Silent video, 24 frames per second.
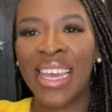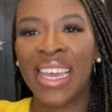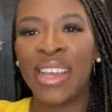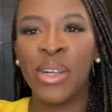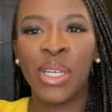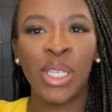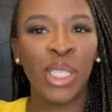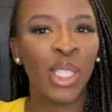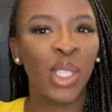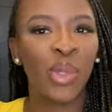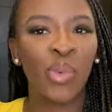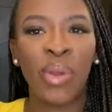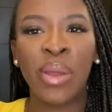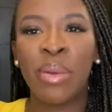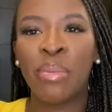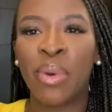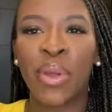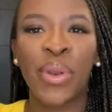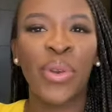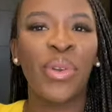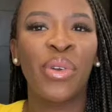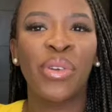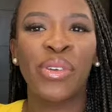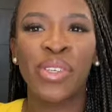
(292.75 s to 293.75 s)
It's sweet but
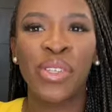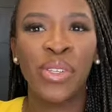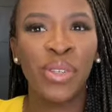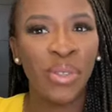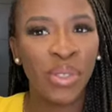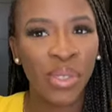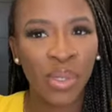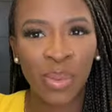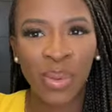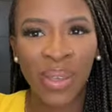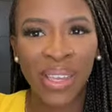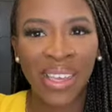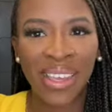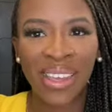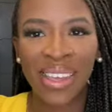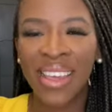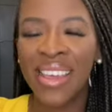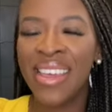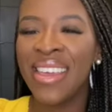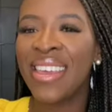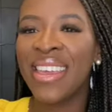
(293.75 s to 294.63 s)
not too sweet.